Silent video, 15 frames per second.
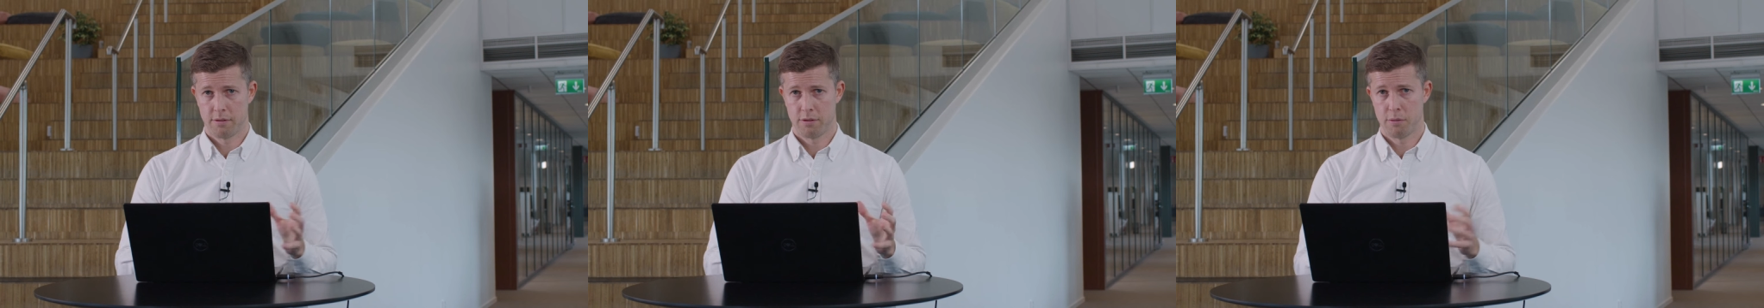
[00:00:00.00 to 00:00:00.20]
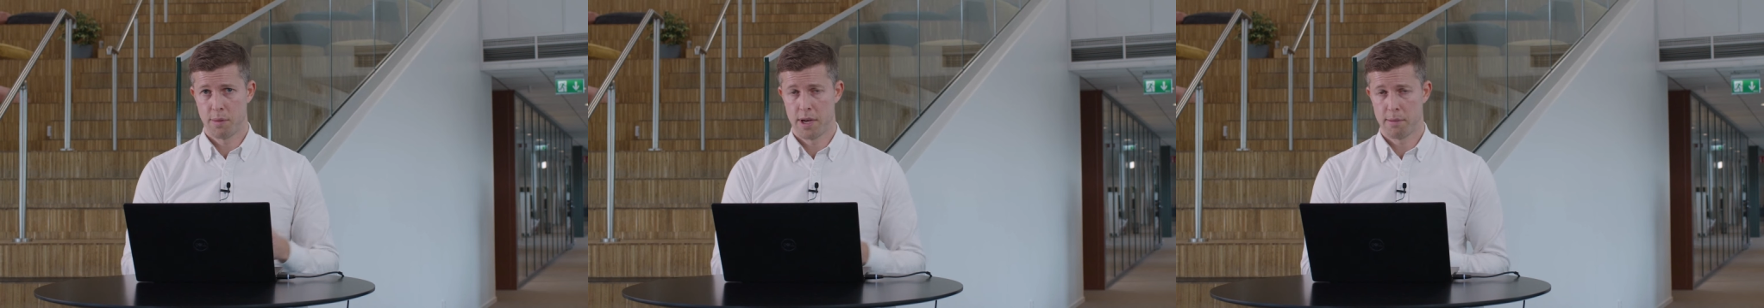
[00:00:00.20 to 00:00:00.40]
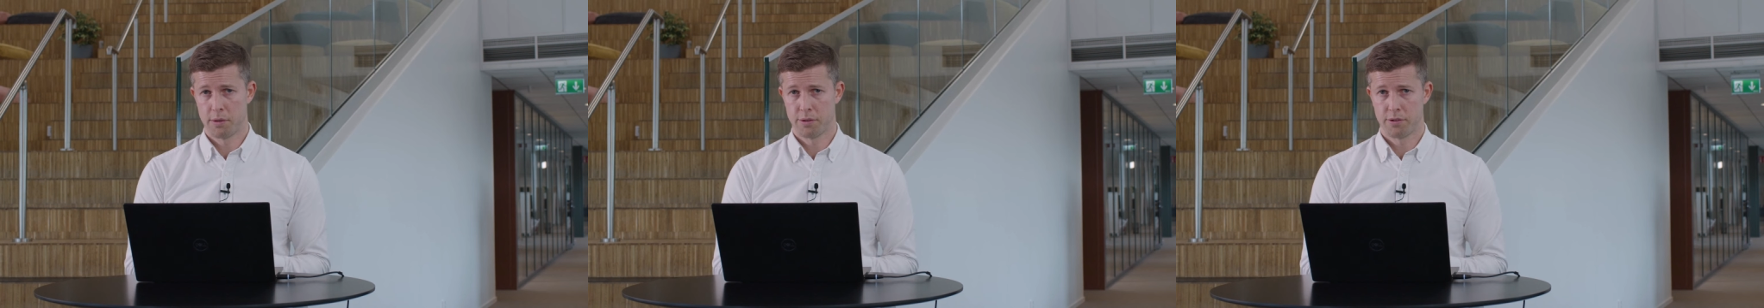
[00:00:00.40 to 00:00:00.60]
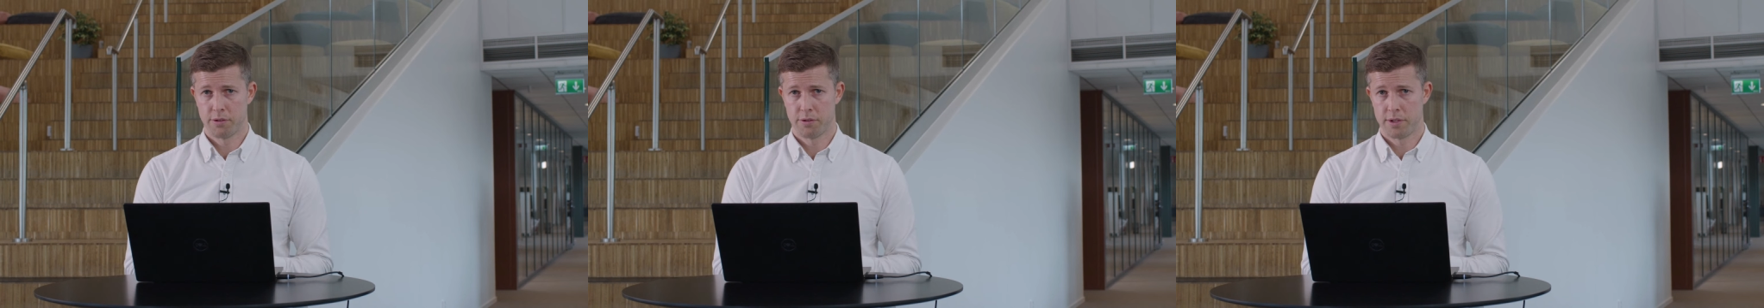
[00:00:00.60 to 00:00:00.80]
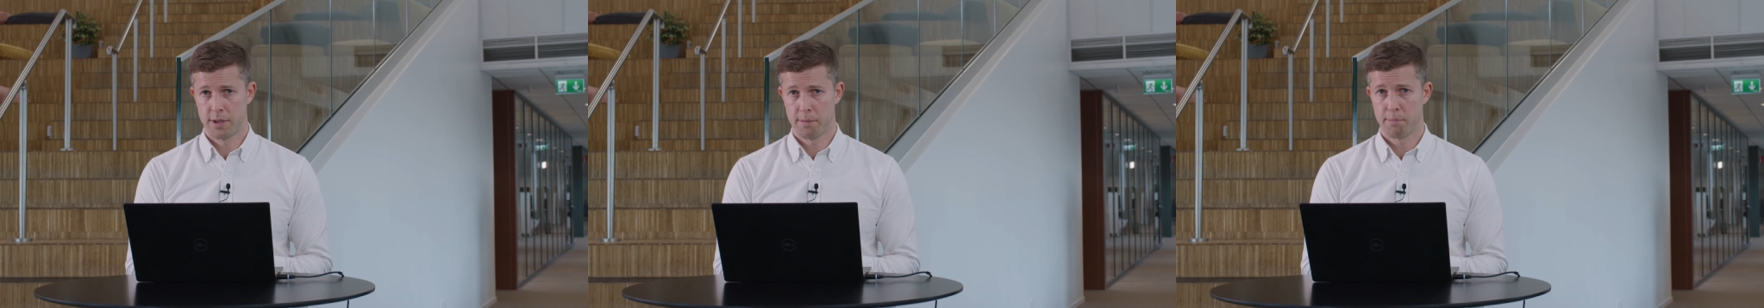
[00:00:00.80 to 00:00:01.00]
to be able to
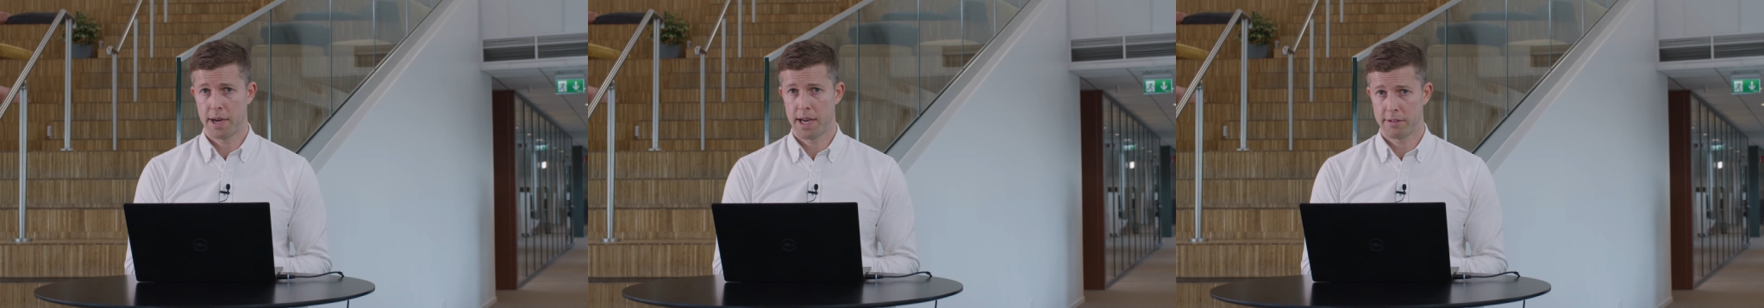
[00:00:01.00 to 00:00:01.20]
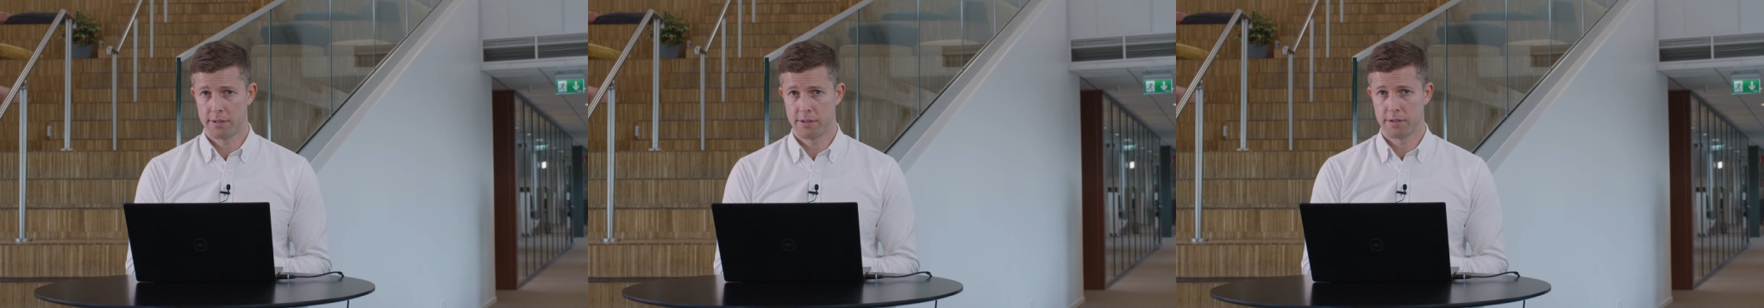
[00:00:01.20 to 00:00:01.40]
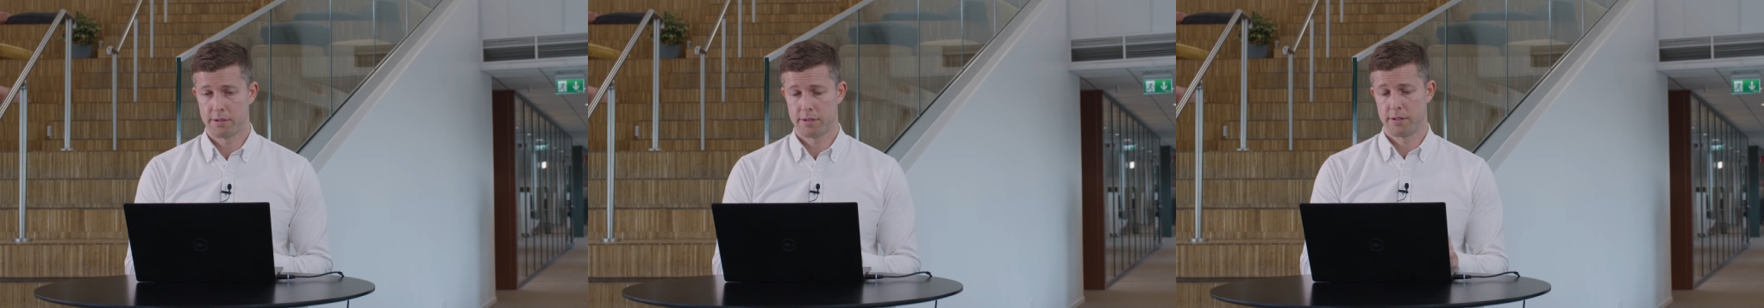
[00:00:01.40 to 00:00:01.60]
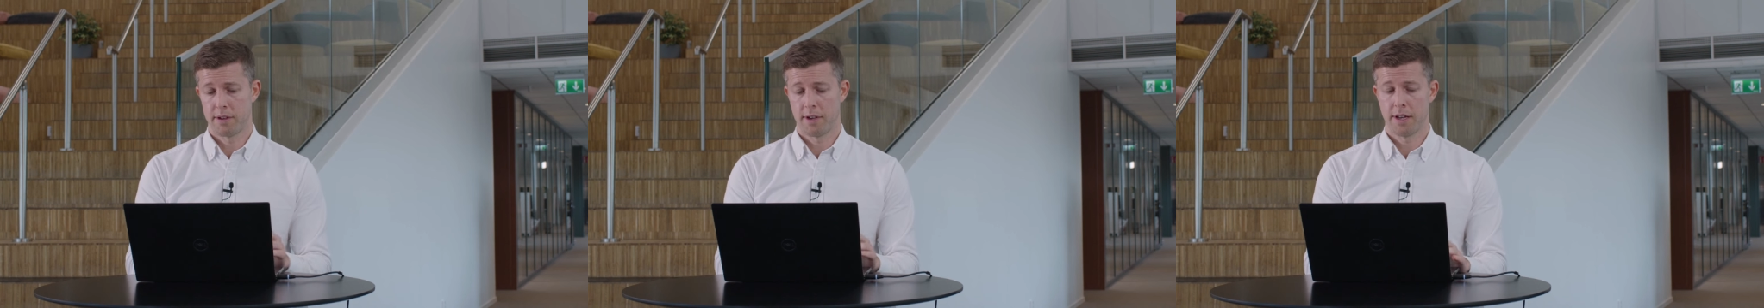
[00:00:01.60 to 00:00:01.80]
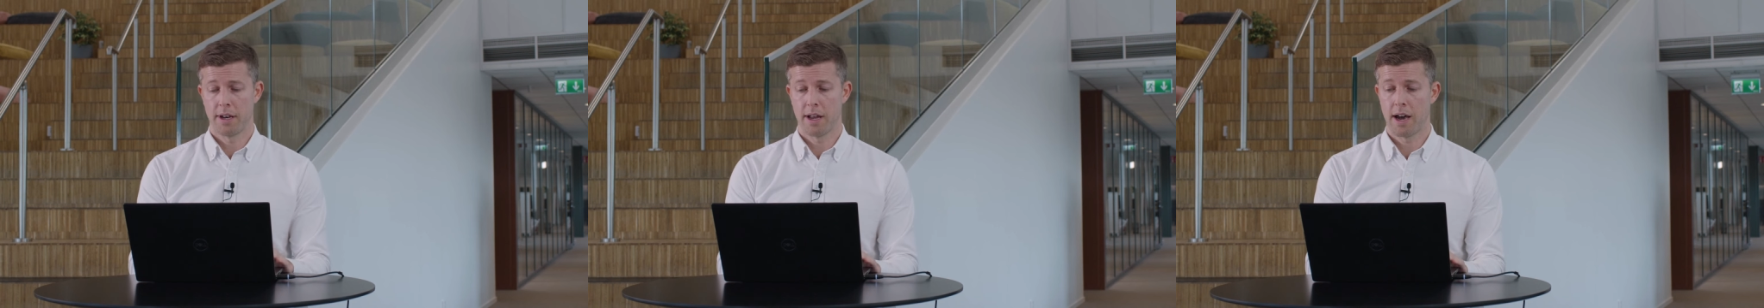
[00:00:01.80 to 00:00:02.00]
see patterns
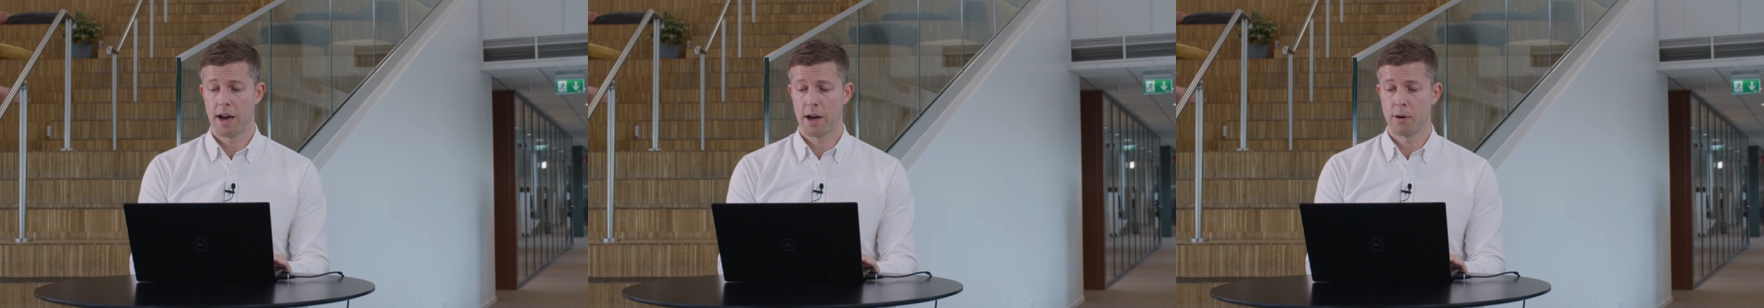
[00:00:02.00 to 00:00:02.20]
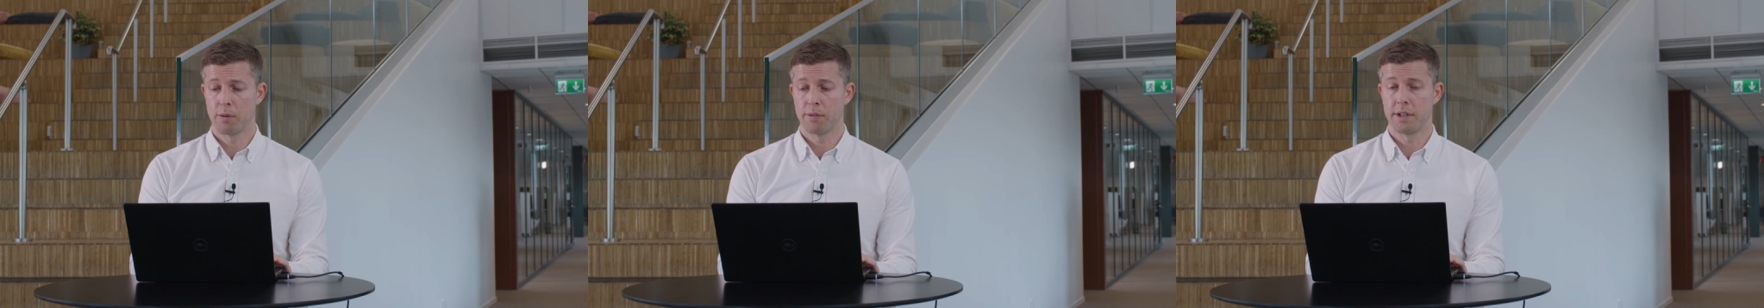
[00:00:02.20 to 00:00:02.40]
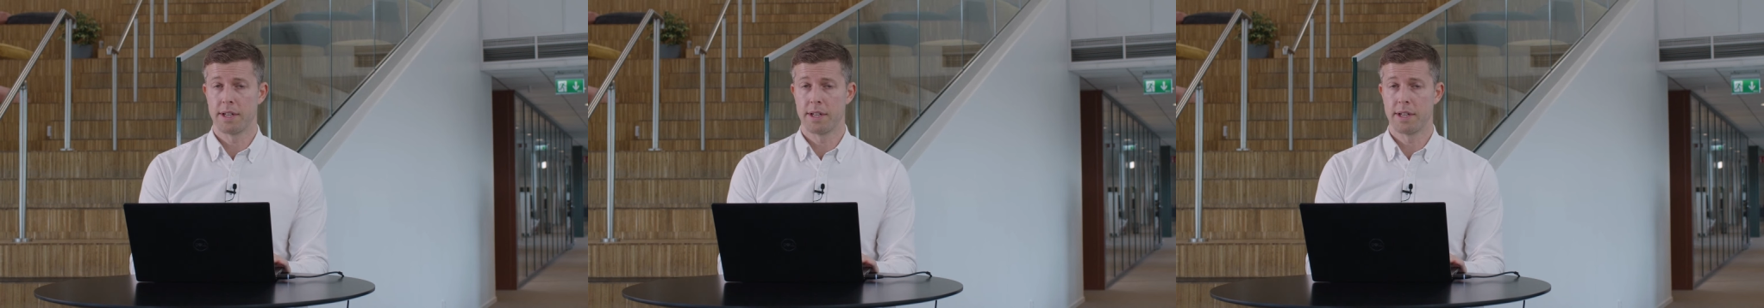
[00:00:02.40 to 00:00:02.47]
in how